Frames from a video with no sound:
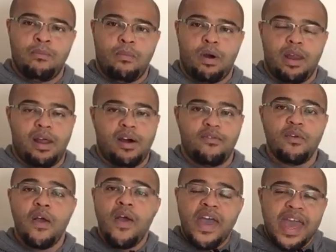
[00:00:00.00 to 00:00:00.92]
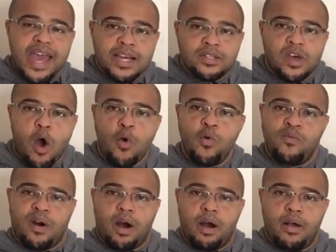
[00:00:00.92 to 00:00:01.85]
in my life is
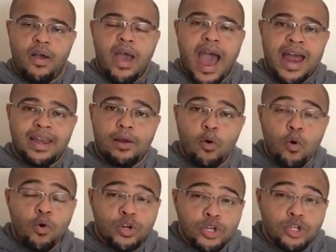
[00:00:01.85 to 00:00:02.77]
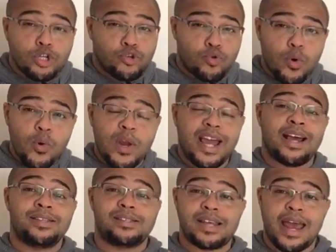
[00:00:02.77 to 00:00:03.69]
over. And in order to truly
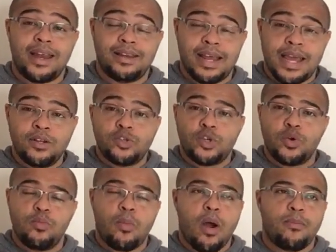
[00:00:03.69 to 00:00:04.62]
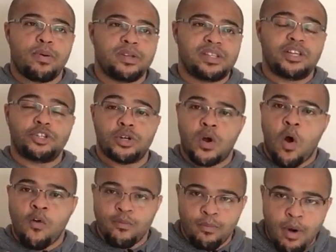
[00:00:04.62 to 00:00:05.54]
ascend into my position
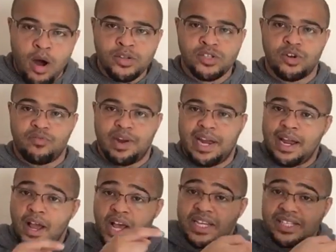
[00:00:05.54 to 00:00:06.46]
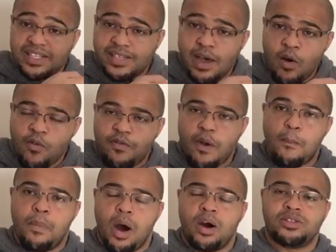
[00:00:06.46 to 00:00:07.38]
of mastery, self
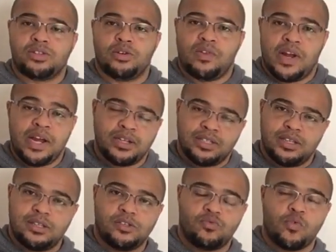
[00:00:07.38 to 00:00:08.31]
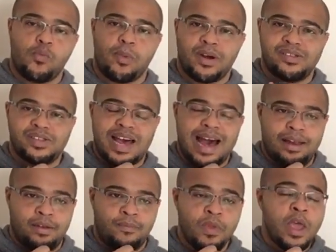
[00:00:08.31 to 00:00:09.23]
mastery, because this is ruled by
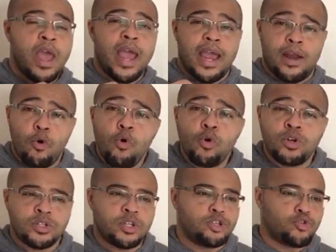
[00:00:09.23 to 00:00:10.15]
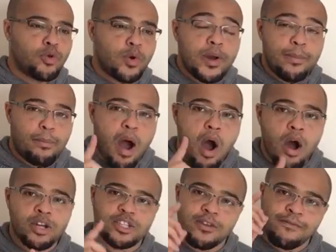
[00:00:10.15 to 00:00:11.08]
Saturn, in order to truly
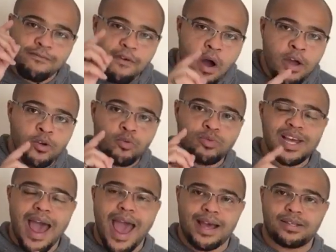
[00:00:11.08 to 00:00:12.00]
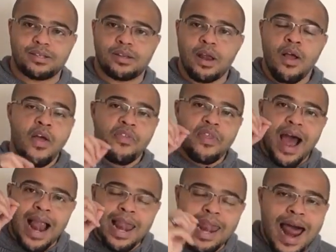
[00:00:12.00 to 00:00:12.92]
pass the final test
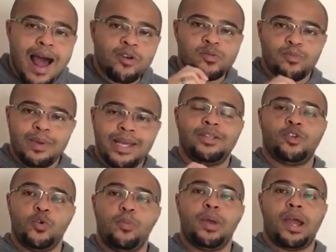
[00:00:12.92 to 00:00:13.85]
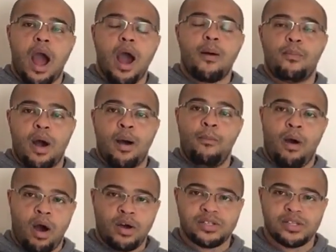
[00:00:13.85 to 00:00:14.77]
that allows me to become a
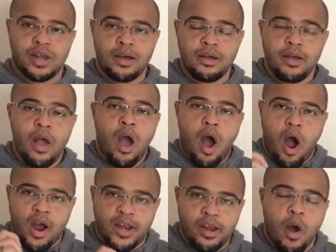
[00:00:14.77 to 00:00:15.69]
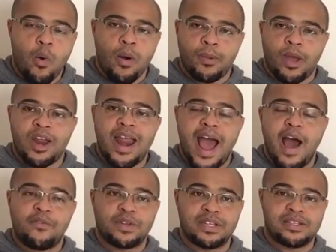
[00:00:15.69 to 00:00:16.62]
master, I know I'm going to
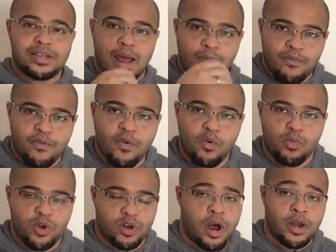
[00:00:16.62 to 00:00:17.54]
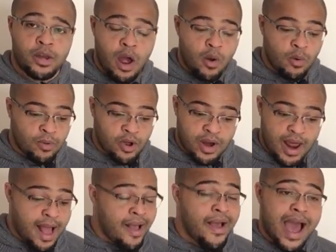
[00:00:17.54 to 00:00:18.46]
have to step forward. I know I'm going to.
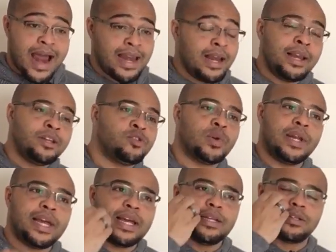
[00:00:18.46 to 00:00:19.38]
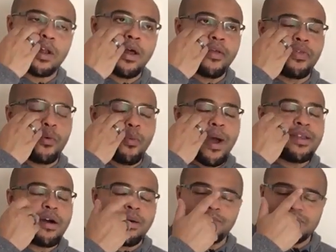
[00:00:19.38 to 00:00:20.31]
And it literally is like the way
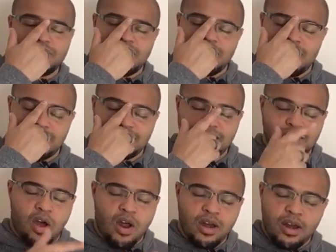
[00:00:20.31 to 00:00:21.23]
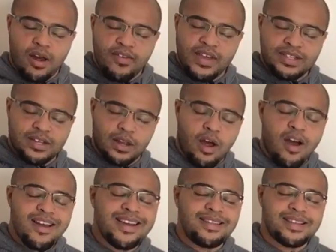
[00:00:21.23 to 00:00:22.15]
that I'm seeing this is kind of like there's a
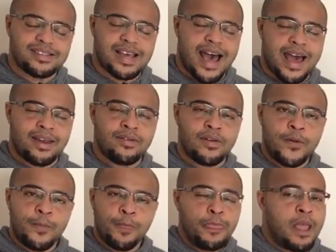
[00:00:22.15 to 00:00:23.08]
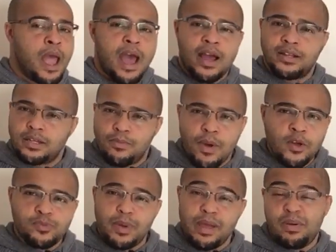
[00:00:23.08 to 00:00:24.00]
line in the sand. And to
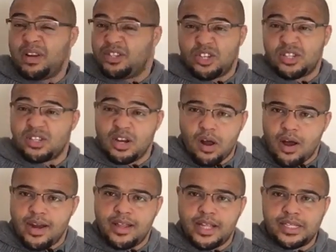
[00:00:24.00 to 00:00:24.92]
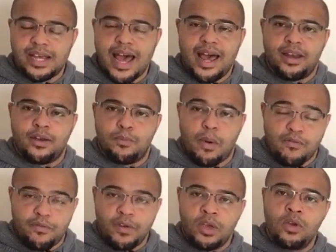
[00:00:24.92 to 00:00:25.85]
most people, it's just a line in the sand. But
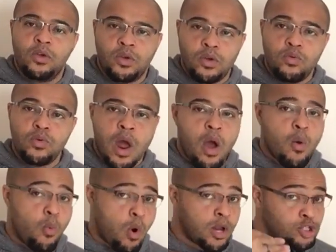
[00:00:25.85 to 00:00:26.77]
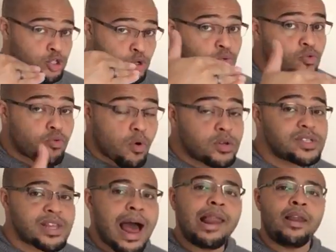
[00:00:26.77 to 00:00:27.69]
for you, you know, once you cross
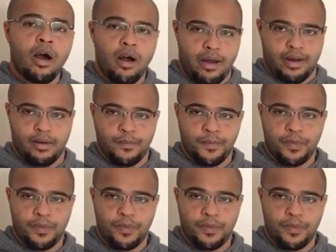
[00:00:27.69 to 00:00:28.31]
that line,